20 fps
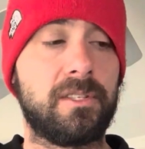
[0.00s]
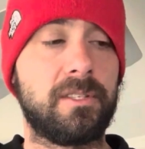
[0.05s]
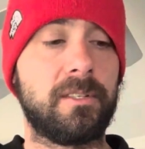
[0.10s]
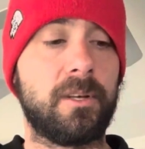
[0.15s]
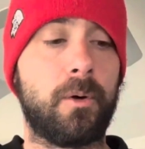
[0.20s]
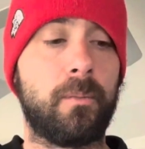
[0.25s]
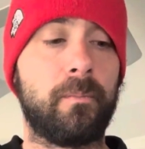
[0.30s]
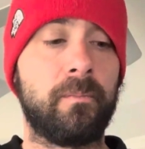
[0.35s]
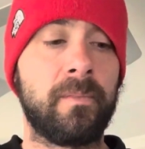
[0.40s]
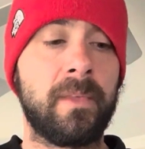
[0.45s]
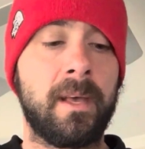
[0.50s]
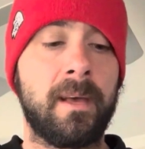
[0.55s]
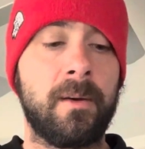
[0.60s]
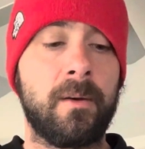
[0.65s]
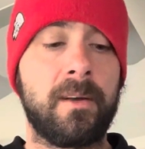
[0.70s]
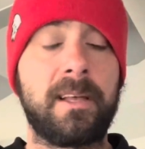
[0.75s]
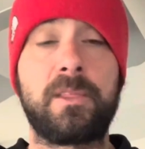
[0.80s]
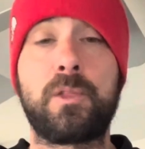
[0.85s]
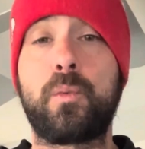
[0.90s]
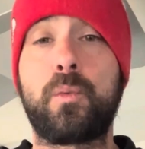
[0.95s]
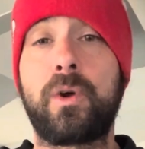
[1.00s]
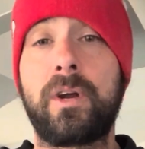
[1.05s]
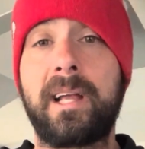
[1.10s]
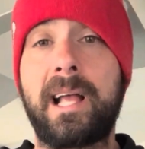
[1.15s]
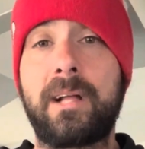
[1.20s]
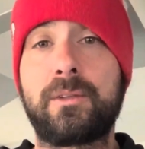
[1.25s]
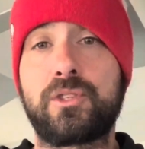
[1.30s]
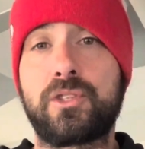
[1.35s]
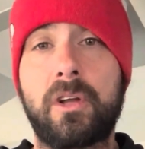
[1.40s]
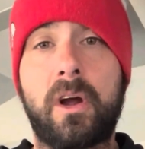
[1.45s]
So the
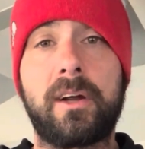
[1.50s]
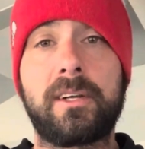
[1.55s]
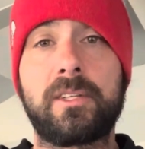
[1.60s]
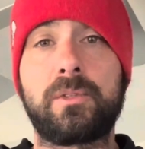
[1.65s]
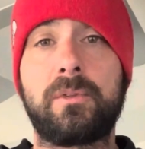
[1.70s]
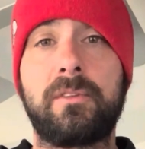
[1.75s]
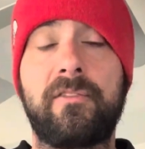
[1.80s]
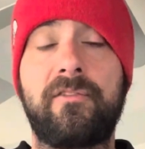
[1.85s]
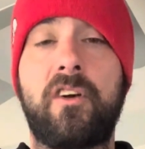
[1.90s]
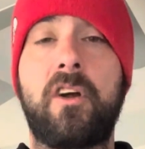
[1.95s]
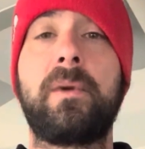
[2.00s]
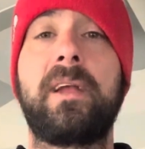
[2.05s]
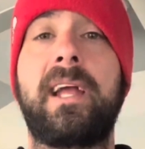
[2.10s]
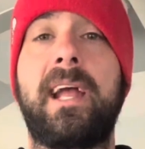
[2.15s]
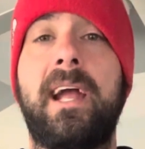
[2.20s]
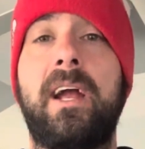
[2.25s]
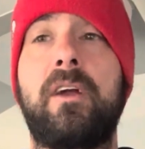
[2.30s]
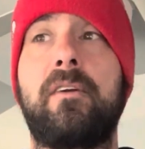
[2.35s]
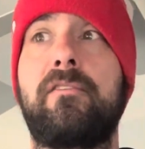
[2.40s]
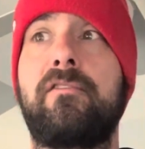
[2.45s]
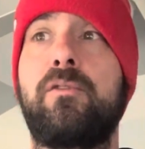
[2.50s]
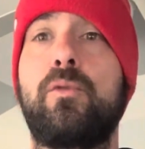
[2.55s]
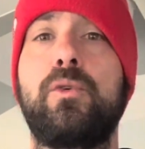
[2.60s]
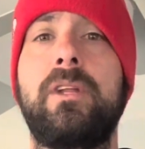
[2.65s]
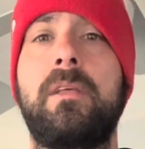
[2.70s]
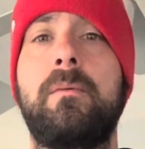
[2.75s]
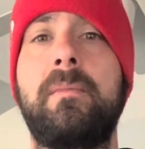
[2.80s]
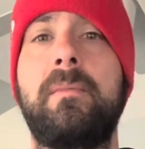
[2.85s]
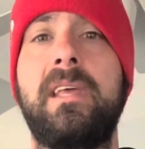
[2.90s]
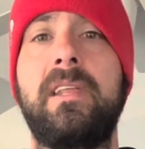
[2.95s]
workout starts with a farmer carry,
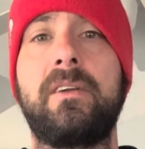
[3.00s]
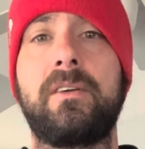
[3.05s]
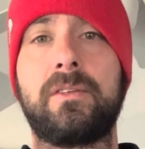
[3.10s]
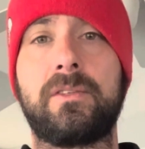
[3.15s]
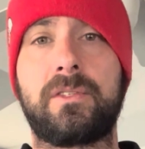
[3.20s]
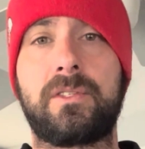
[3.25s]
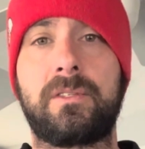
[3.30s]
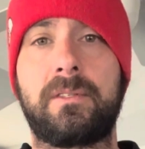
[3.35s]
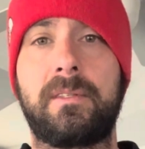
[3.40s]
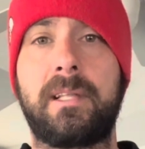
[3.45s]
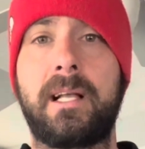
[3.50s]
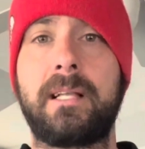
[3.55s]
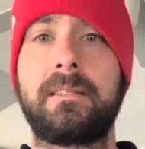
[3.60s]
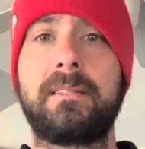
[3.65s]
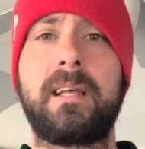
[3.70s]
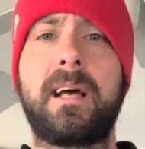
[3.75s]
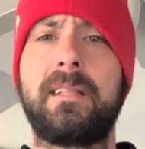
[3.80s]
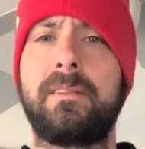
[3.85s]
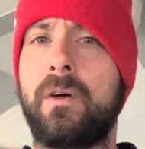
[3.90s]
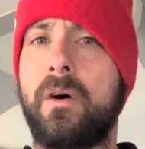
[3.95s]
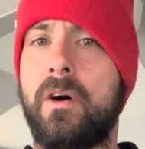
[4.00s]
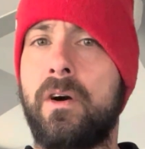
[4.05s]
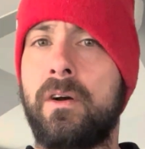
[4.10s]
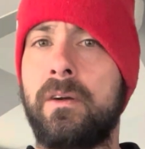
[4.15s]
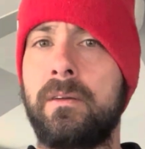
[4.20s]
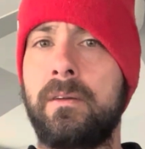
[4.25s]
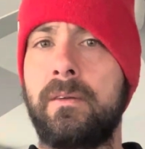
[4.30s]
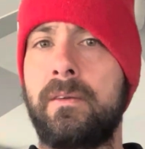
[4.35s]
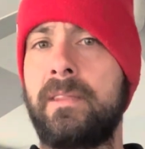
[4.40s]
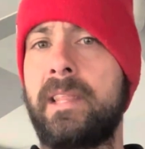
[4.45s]
40 meters. That's not long.